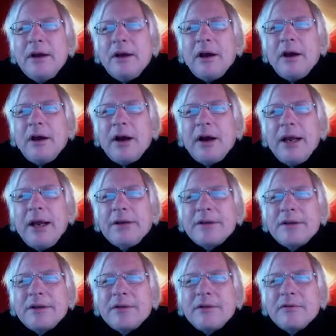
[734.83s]
All right,
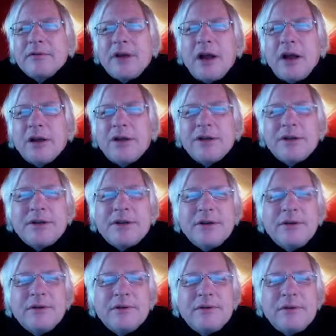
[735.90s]
so talk to you
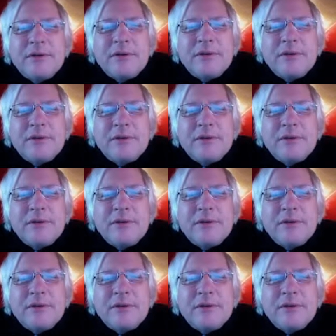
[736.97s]
soon.